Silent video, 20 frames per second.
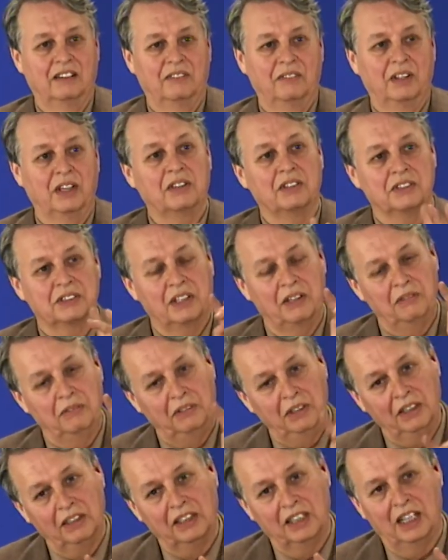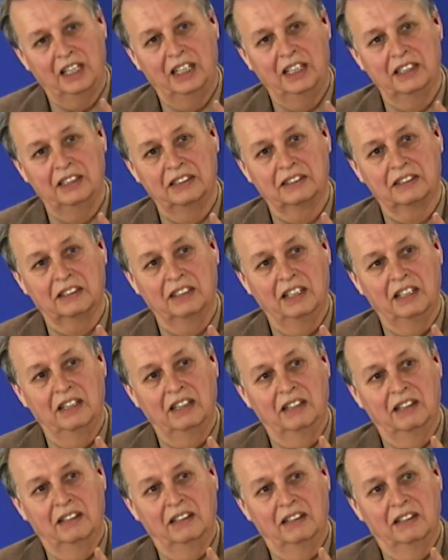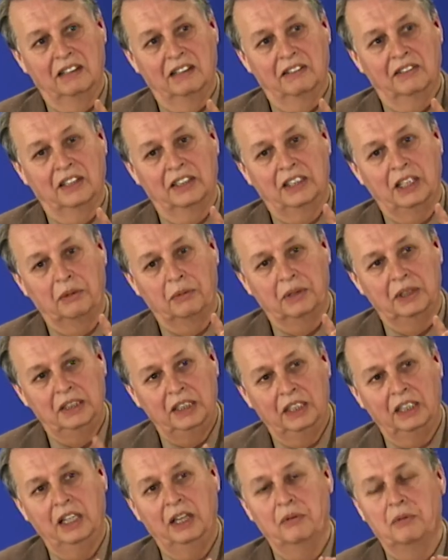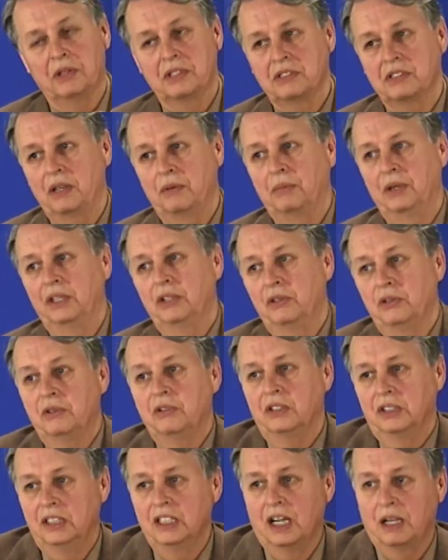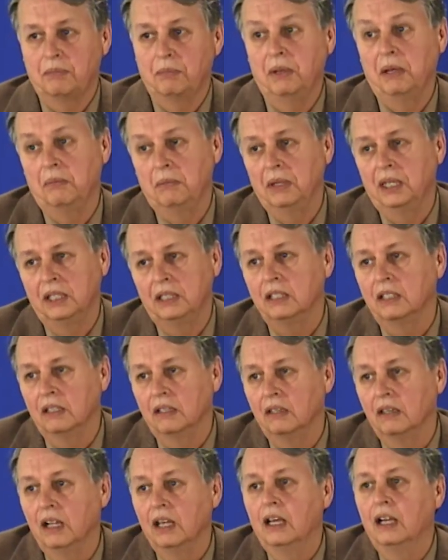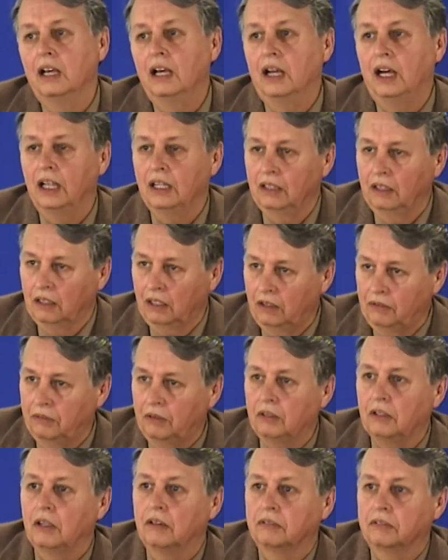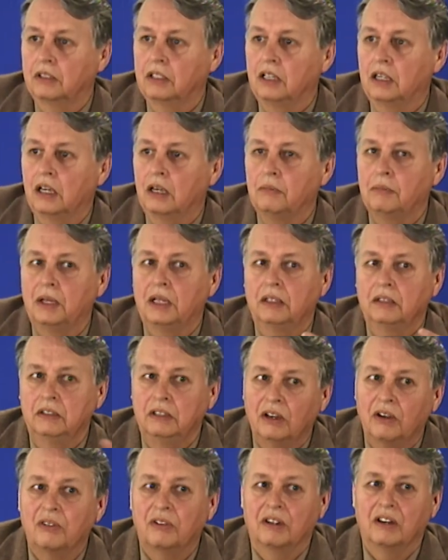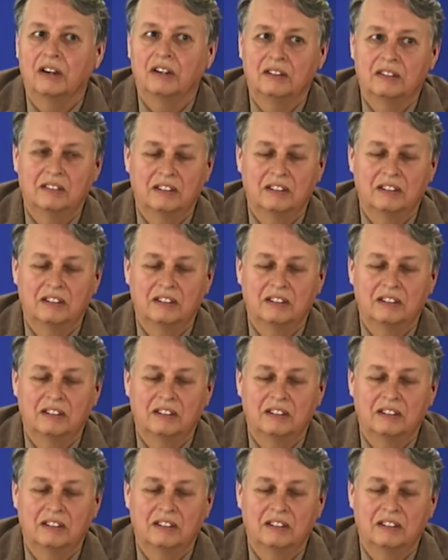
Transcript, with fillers: because they realized that they were dealing with someone who could not be beaten on the level of karma yoga.